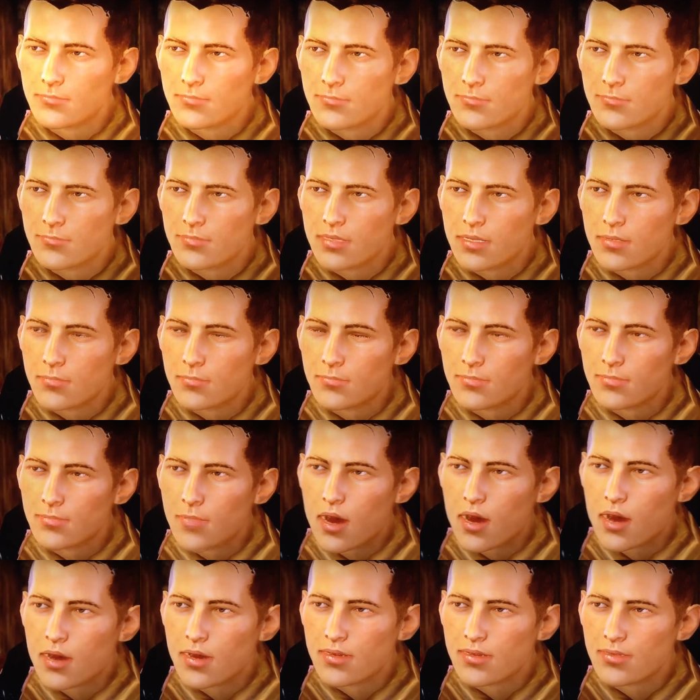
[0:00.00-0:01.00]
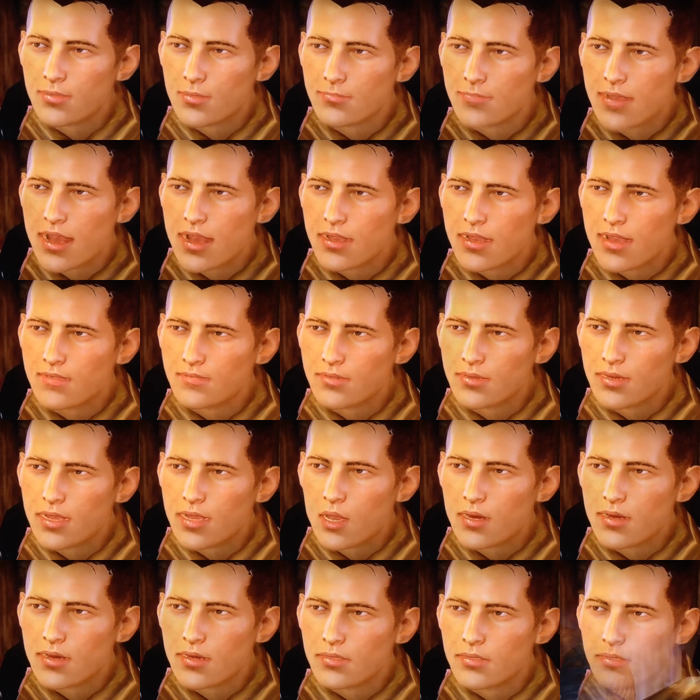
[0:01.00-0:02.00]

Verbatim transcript: Maybe your people aren't so bad after all.